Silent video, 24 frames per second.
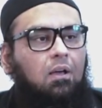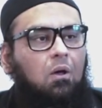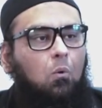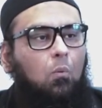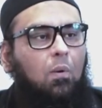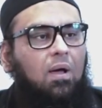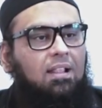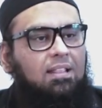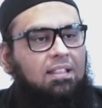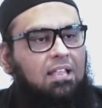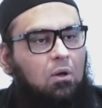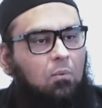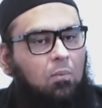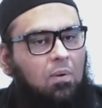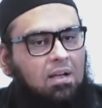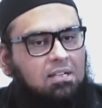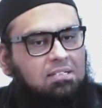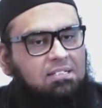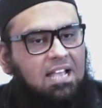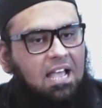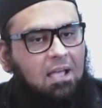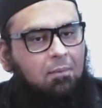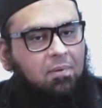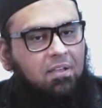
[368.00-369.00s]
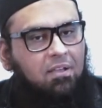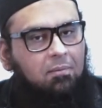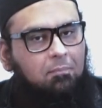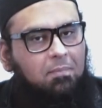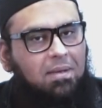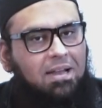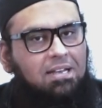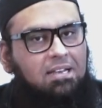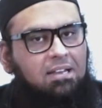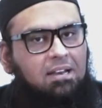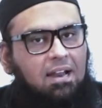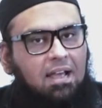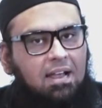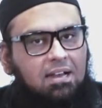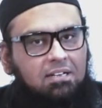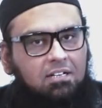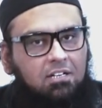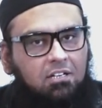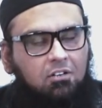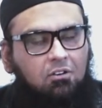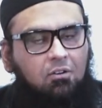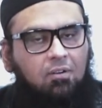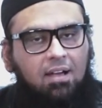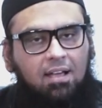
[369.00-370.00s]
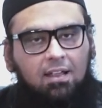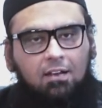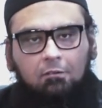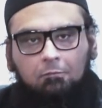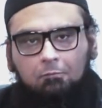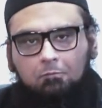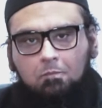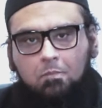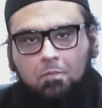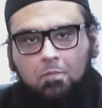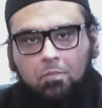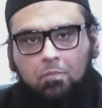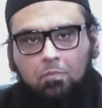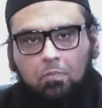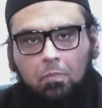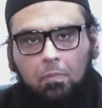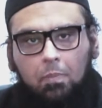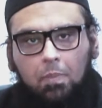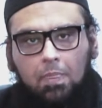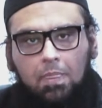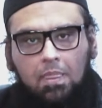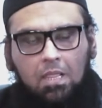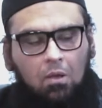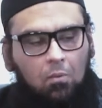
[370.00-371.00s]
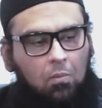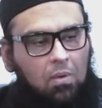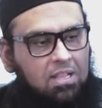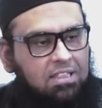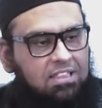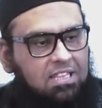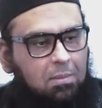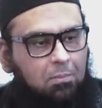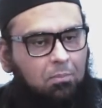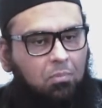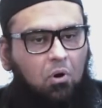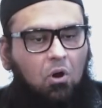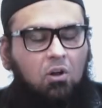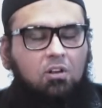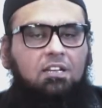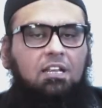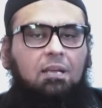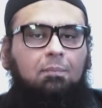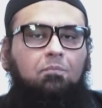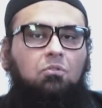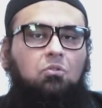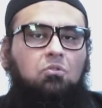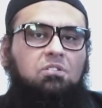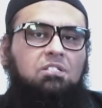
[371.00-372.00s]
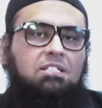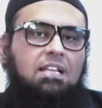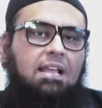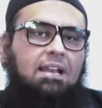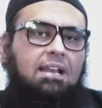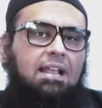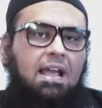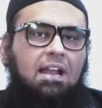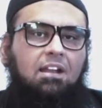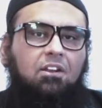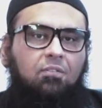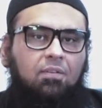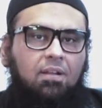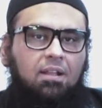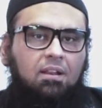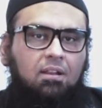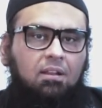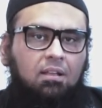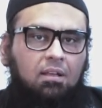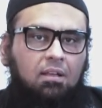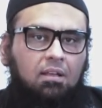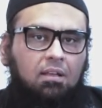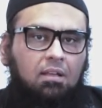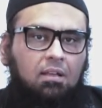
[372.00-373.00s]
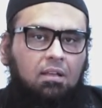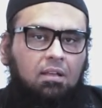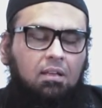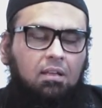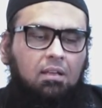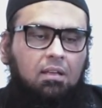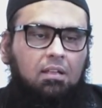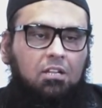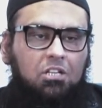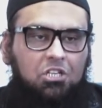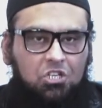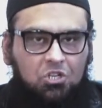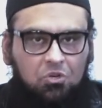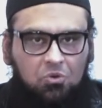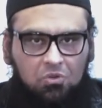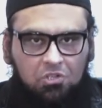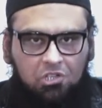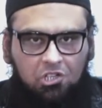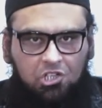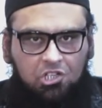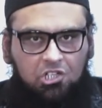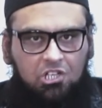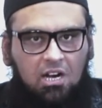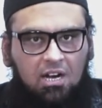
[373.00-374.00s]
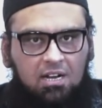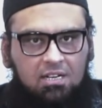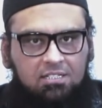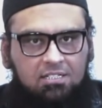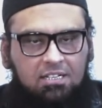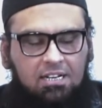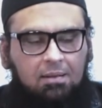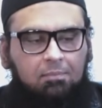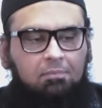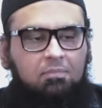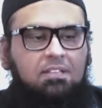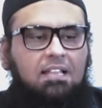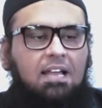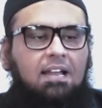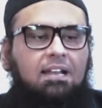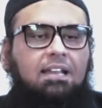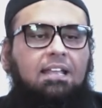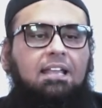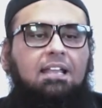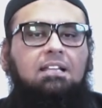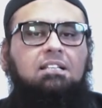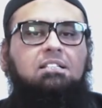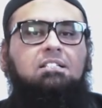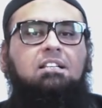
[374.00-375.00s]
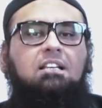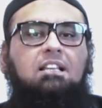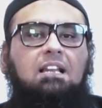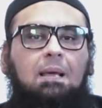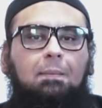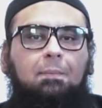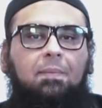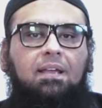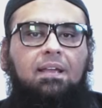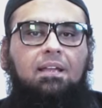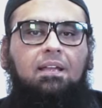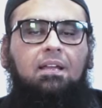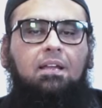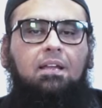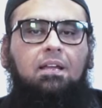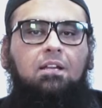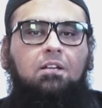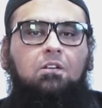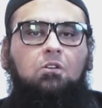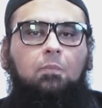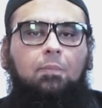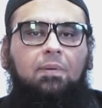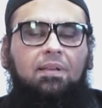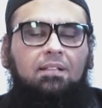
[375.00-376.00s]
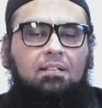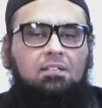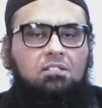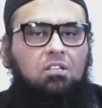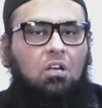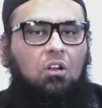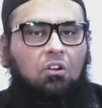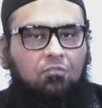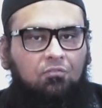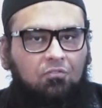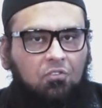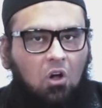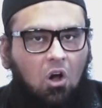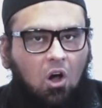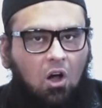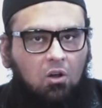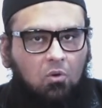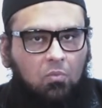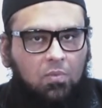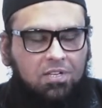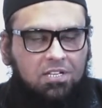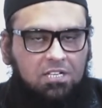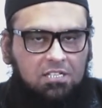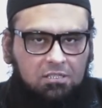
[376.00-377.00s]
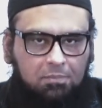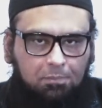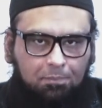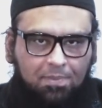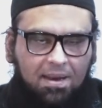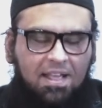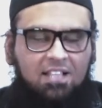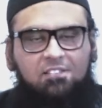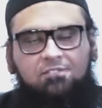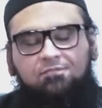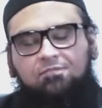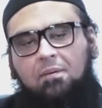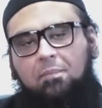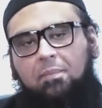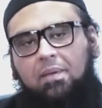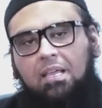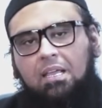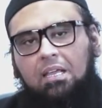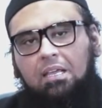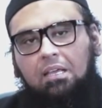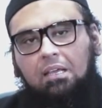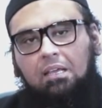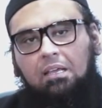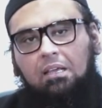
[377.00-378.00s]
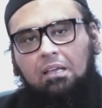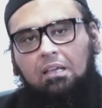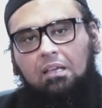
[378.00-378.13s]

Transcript: When they was having midnight trial, when they brought him to Sanhedrin, Jews charged him that he is claiming to be the Son of God, which is blasphemy.